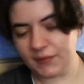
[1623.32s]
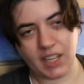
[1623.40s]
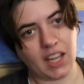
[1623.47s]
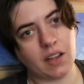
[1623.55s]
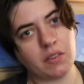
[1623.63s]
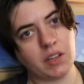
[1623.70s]

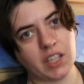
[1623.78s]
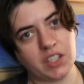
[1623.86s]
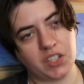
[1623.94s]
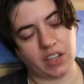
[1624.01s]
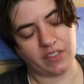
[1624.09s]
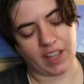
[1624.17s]
Yeah, I really
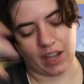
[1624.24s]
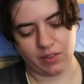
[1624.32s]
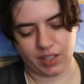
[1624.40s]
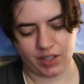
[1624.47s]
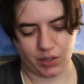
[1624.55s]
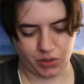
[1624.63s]
should have
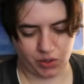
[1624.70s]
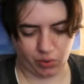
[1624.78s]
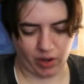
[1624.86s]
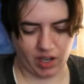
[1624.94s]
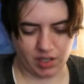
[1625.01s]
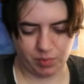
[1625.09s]
counted those
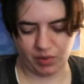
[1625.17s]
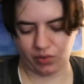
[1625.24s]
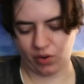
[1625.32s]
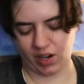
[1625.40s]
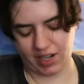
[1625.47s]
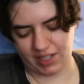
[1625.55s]
squares
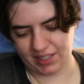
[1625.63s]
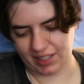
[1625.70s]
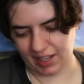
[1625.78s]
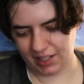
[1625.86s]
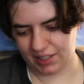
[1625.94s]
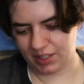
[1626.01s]
before I
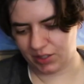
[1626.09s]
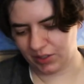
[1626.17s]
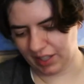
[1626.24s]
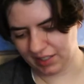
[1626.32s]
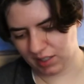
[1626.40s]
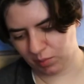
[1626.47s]
decided to do
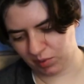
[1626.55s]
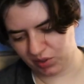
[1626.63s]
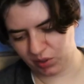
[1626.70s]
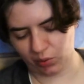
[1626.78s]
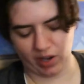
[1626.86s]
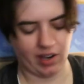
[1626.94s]
that double
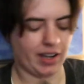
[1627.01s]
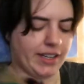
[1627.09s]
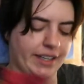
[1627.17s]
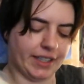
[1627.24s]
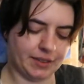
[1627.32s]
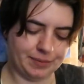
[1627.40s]
square
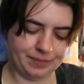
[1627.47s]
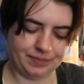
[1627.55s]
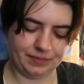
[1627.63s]
idea.